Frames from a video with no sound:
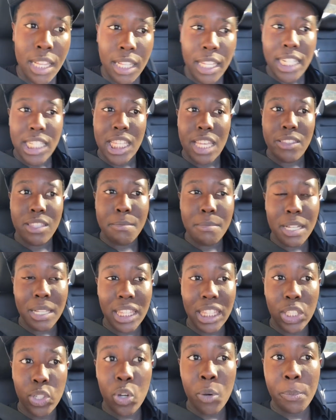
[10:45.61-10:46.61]
Let's give them a
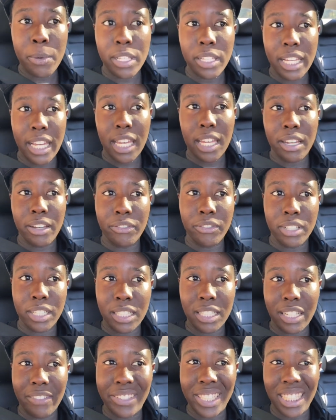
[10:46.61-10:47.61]
little bit like of
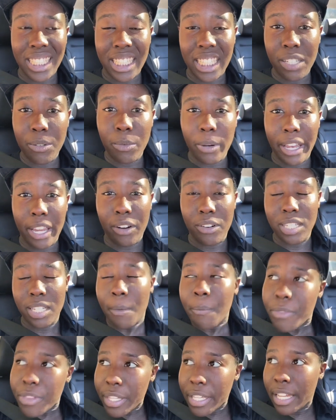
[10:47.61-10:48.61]
a leeway or
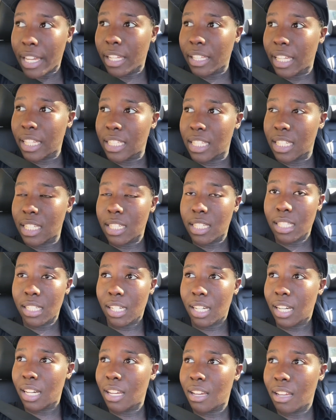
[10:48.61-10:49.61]
something like this,
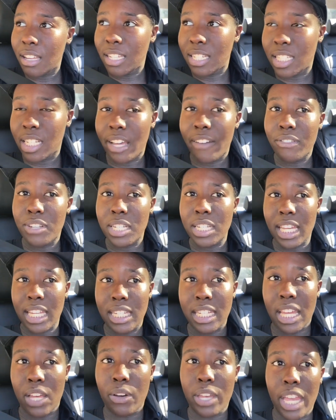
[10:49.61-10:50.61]
instead of just like
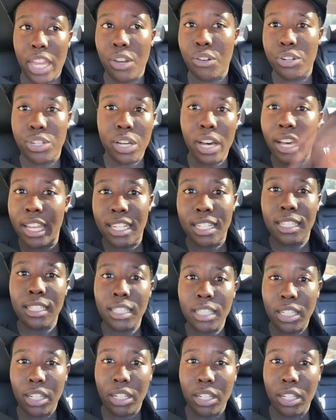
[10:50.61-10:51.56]
saying, okay, you're done.